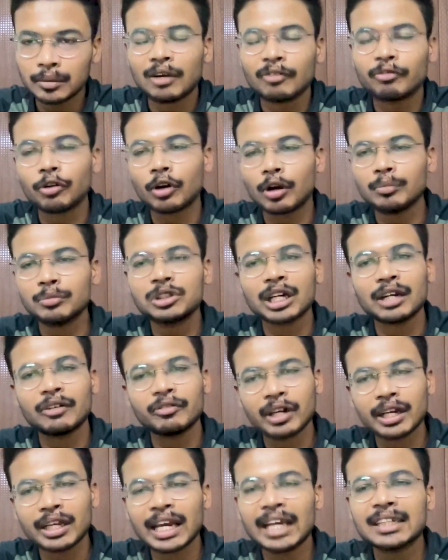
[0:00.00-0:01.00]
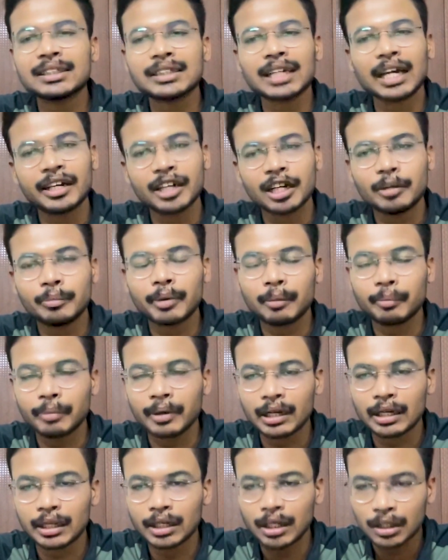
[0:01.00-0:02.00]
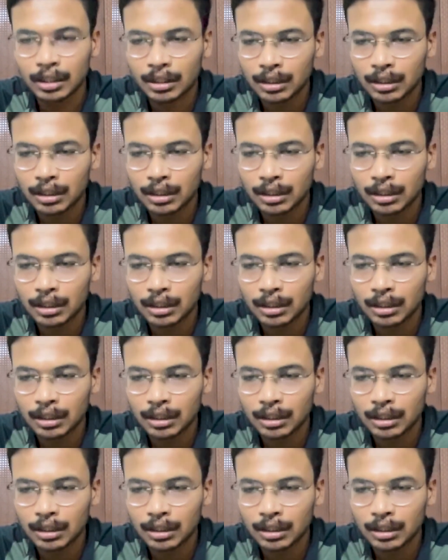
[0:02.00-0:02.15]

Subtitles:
From January, I started preparing.